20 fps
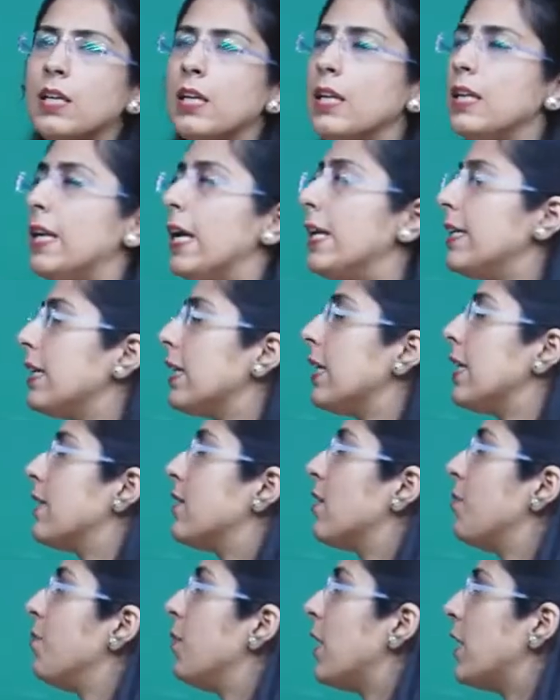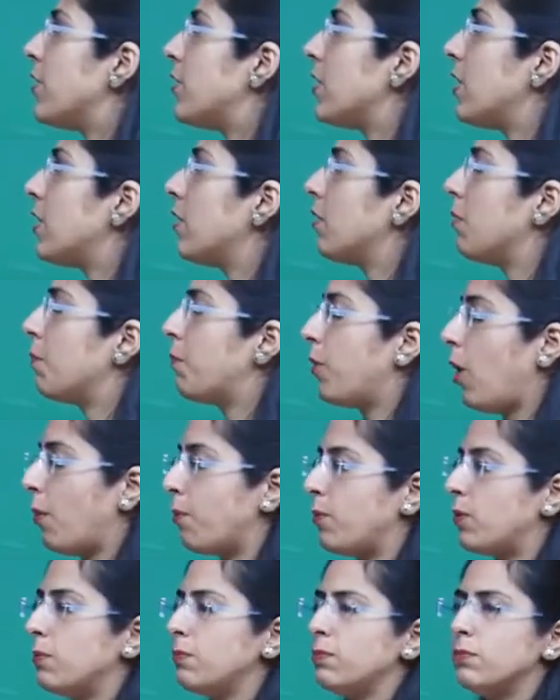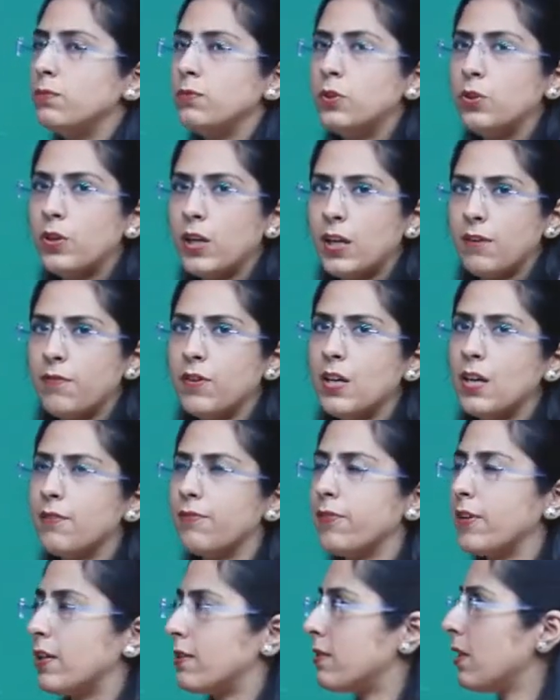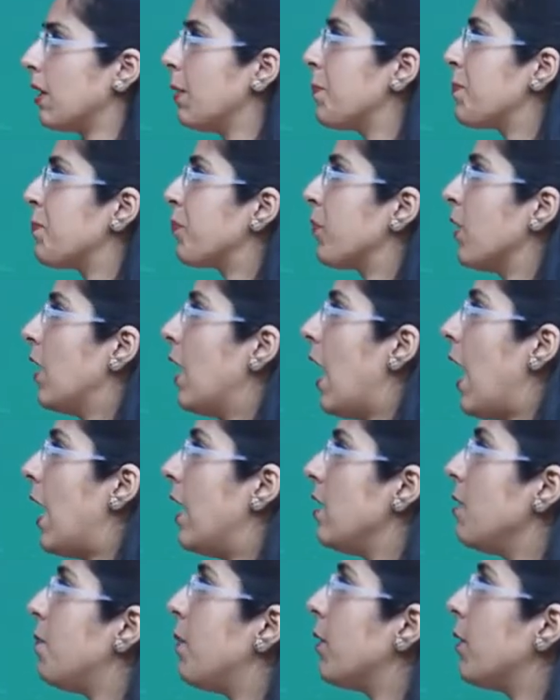Lead is a major problem today we are facing, and